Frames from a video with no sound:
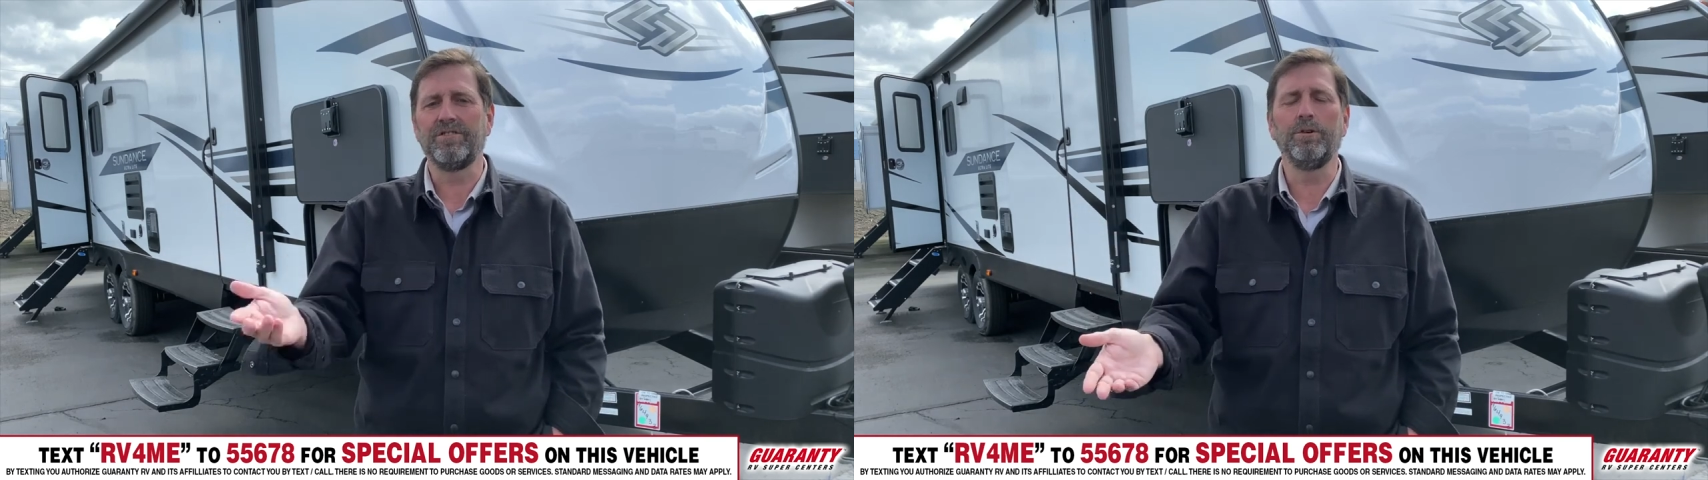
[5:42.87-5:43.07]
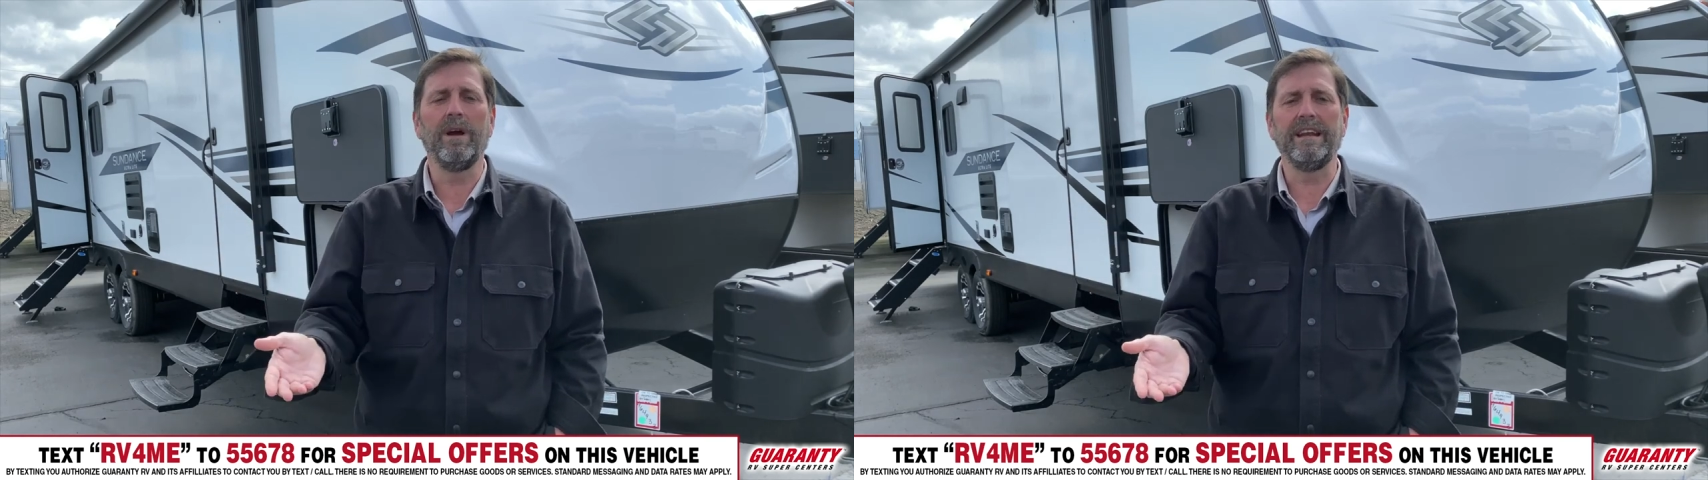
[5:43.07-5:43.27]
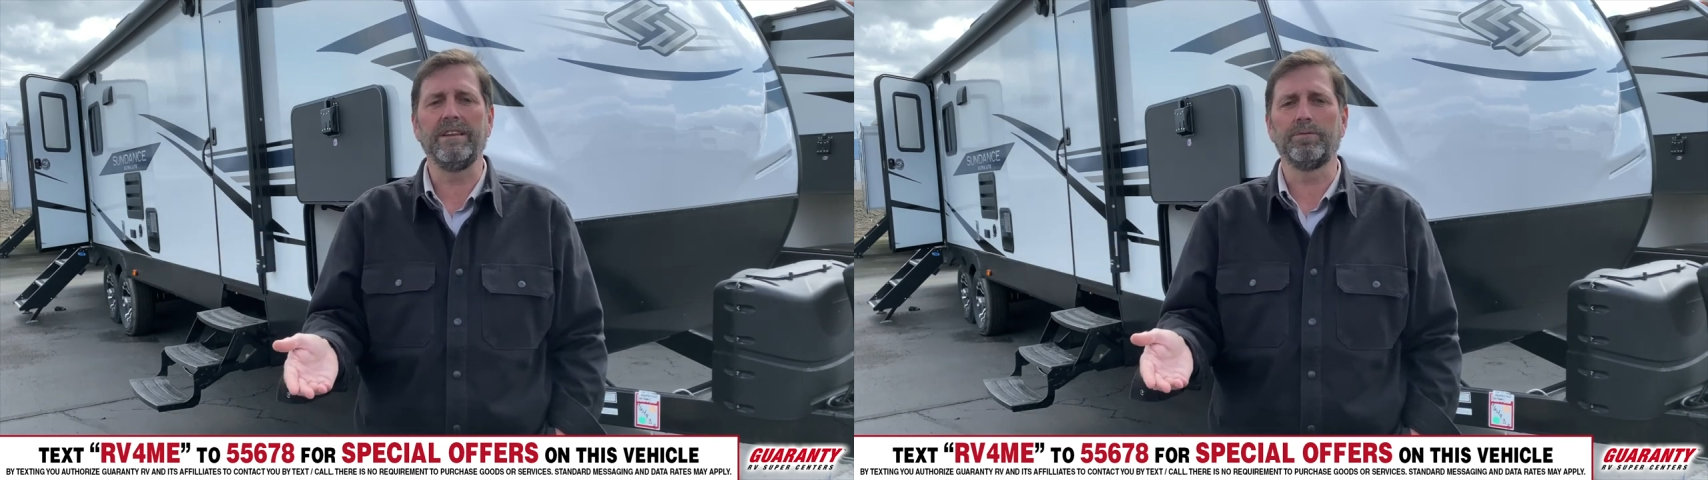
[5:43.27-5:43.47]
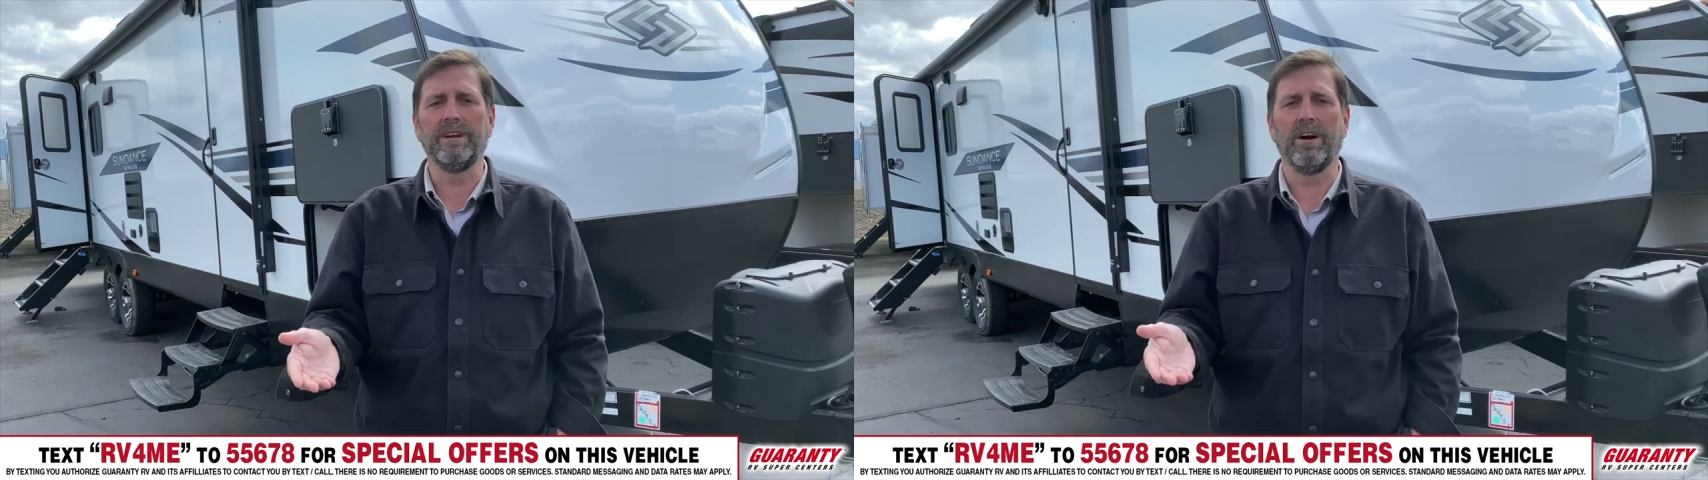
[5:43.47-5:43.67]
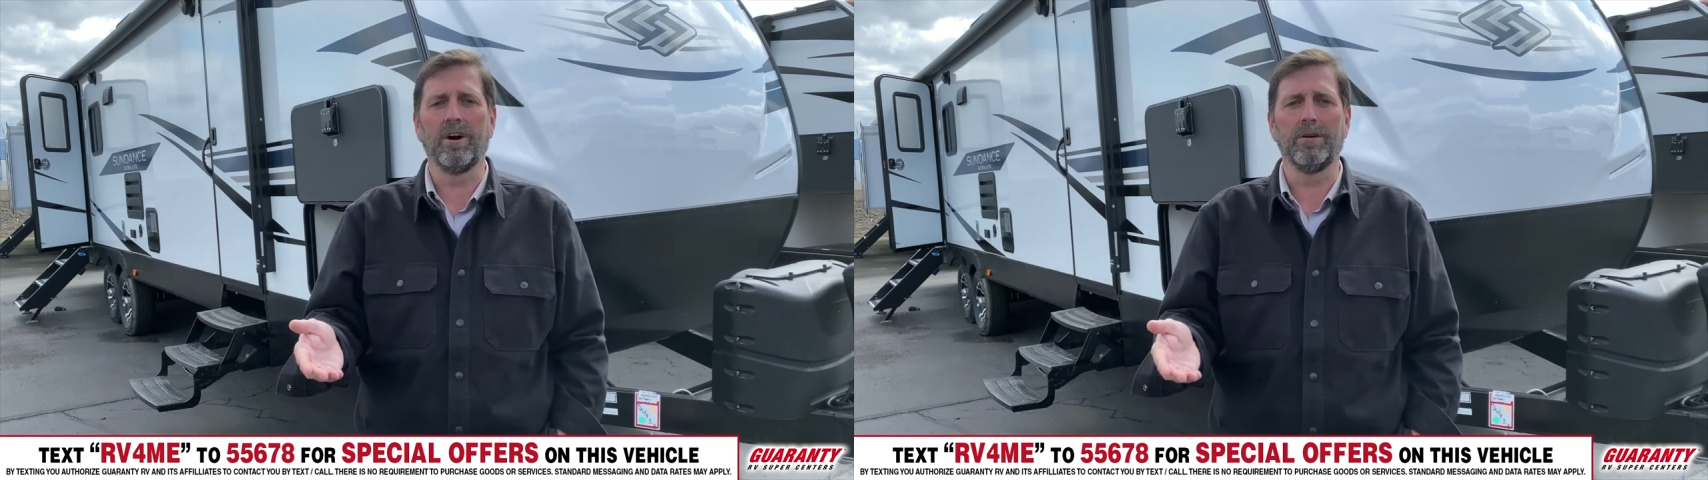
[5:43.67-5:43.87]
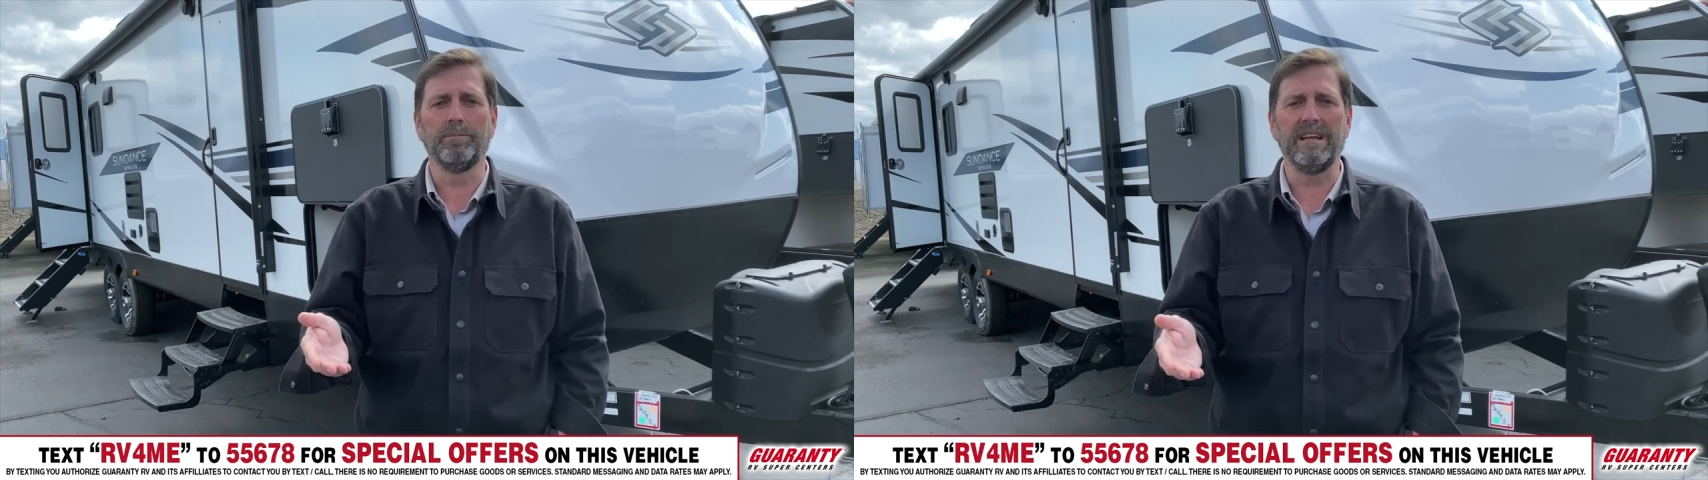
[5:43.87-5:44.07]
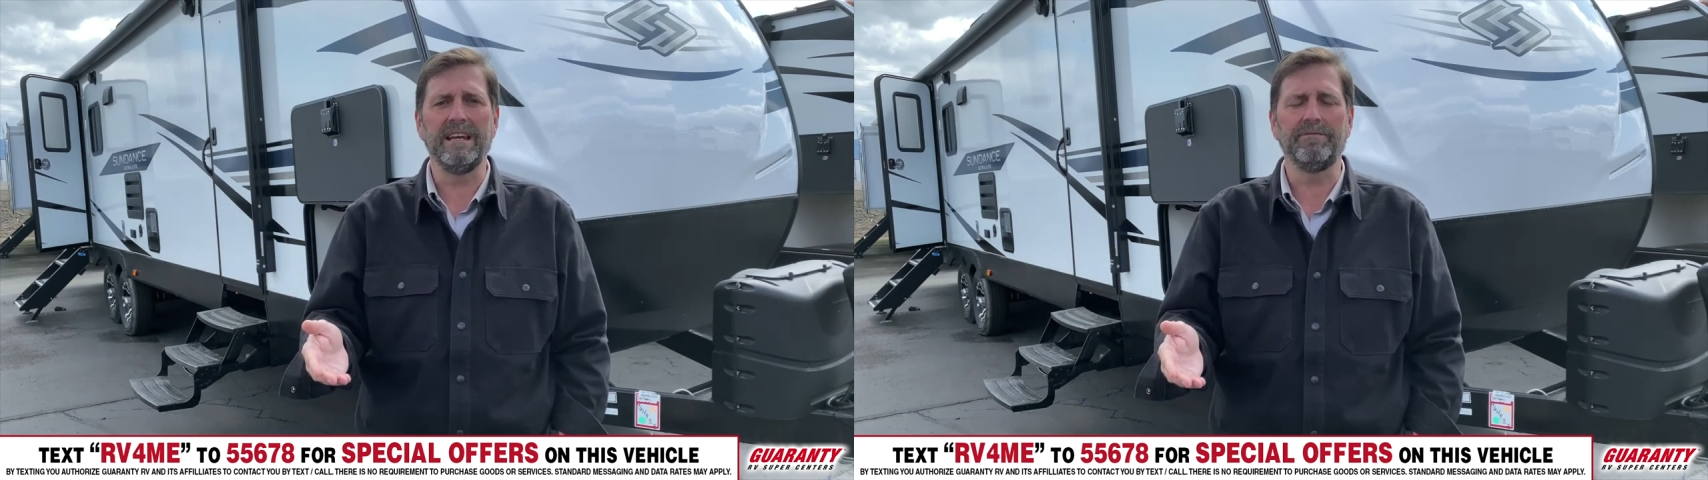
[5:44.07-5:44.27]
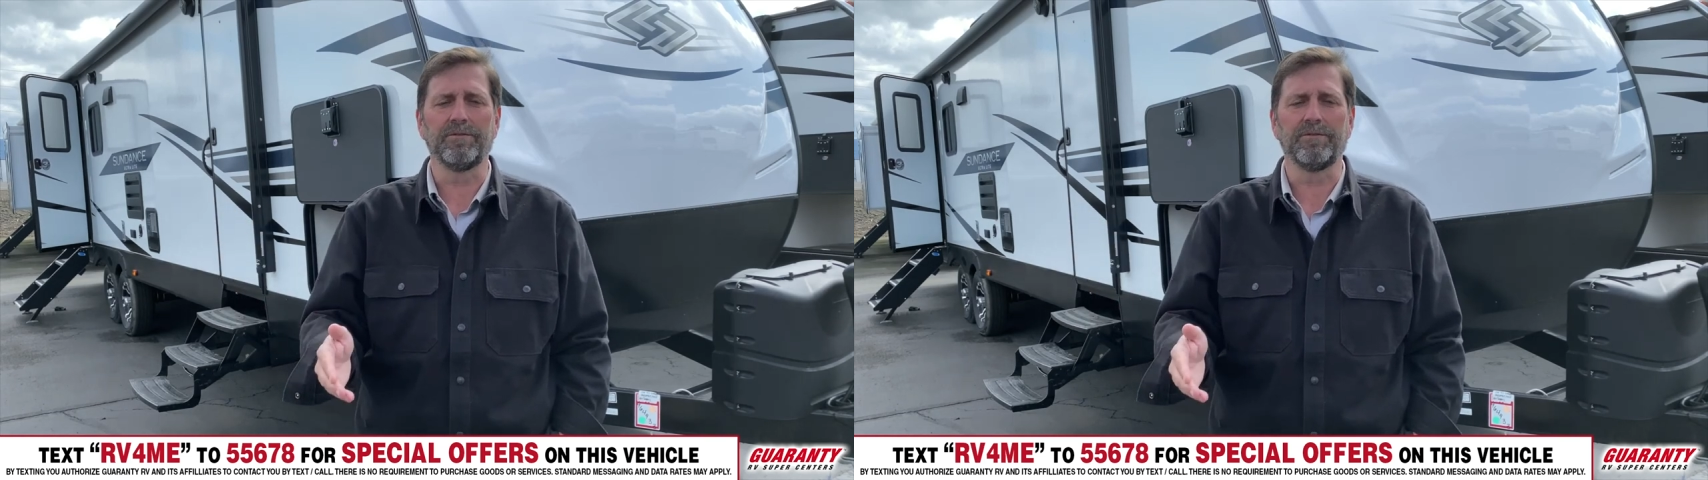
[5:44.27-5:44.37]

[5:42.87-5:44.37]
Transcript: 283RB